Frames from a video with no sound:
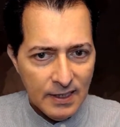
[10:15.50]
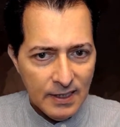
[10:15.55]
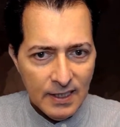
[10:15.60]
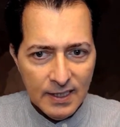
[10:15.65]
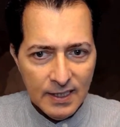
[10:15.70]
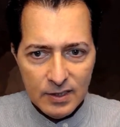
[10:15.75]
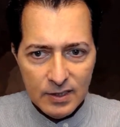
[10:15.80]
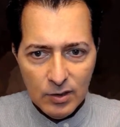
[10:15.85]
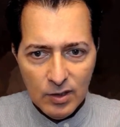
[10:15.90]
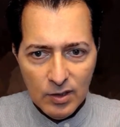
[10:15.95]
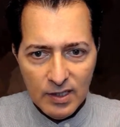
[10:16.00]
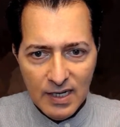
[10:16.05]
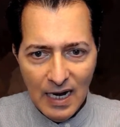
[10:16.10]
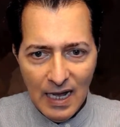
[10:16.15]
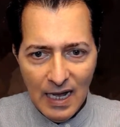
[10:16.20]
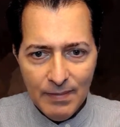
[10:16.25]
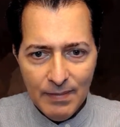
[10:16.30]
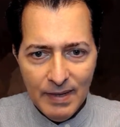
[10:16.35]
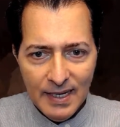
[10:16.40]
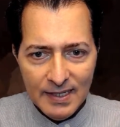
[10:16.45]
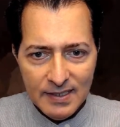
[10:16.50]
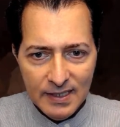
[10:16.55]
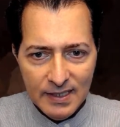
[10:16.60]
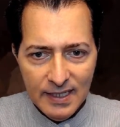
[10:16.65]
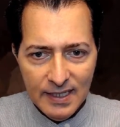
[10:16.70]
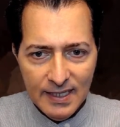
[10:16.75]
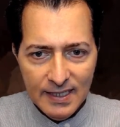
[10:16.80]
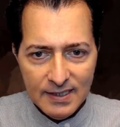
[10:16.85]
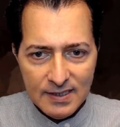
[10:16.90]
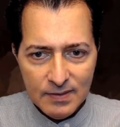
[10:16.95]
So the climate
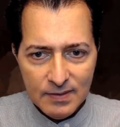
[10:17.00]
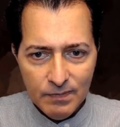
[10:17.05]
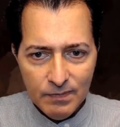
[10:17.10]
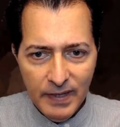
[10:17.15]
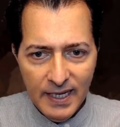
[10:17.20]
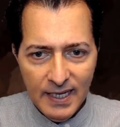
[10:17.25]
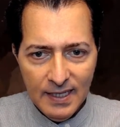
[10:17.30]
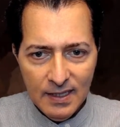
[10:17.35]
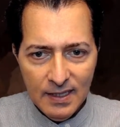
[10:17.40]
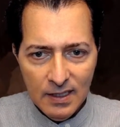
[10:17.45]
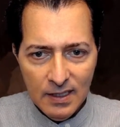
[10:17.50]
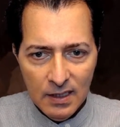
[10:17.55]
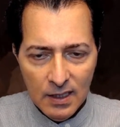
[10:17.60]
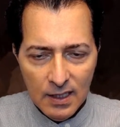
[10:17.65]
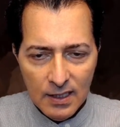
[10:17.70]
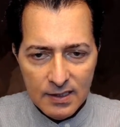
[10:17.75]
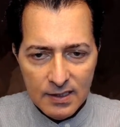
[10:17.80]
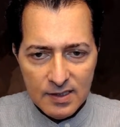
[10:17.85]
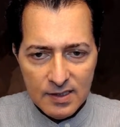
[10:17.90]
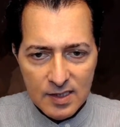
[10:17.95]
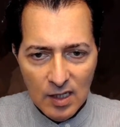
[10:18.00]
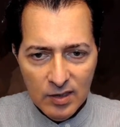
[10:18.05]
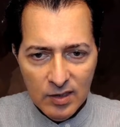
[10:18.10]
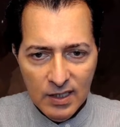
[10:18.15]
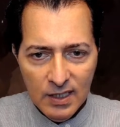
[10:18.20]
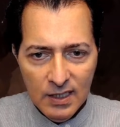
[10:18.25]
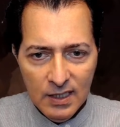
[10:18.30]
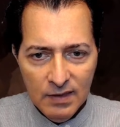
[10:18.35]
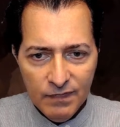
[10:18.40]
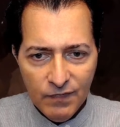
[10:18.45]
is being
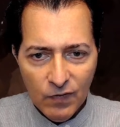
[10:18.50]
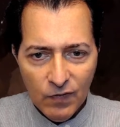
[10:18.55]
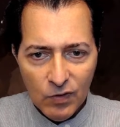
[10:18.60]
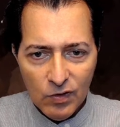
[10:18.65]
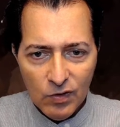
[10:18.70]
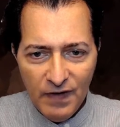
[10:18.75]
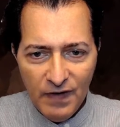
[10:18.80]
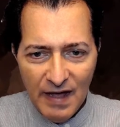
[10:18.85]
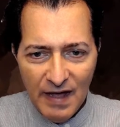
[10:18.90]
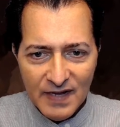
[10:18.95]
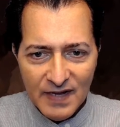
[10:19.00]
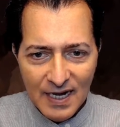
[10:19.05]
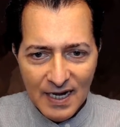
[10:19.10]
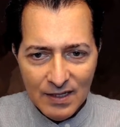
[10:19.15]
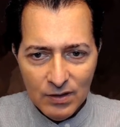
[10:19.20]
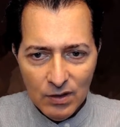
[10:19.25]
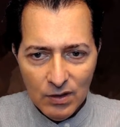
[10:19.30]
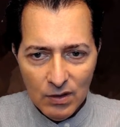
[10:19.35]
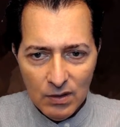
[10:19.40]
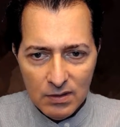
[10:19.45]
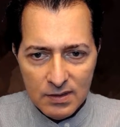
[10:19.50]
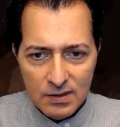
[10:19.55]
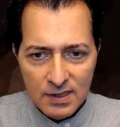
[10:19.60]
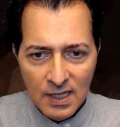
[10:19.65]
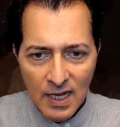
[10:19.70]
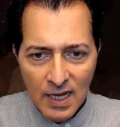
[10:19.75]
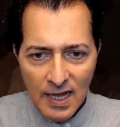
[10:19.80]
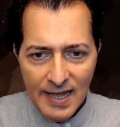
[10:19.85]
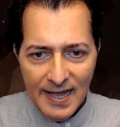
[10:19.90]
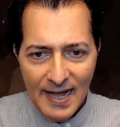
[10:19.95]
sunny for 5 candles.
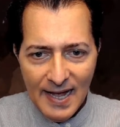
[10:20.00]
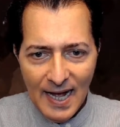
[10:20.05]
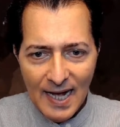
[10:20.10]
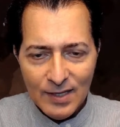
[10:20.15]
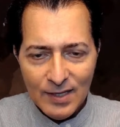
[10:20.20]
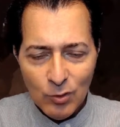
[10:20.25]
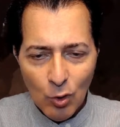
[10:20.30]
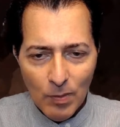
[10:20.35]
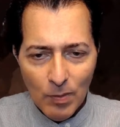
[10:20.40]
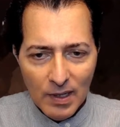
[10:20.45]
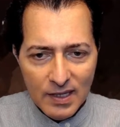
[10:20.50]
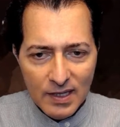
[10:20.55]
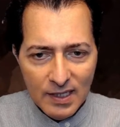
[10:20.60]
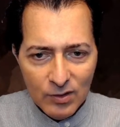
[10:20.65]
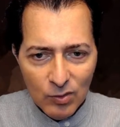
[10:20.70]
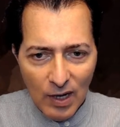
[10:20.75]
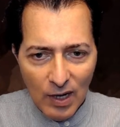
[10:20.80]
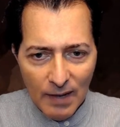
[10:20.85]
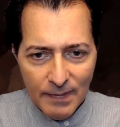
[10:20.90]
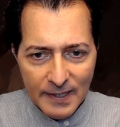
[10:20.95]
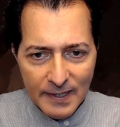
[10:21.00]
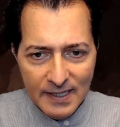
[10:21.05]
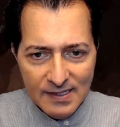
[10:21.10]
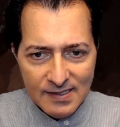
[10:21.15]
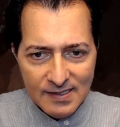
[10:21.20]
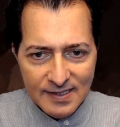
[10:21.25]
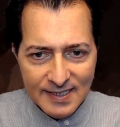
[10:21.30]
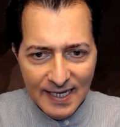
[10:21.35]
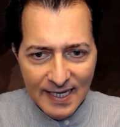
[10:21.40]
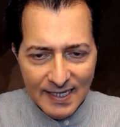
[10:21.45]
A normal thing to happen
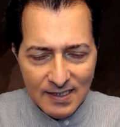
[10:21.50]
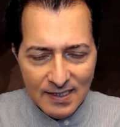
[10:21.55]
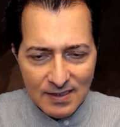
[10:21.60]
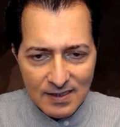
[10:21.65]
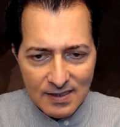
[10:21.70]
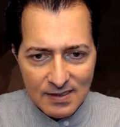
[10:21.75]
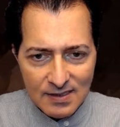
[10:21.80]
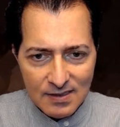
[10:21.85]
is 6.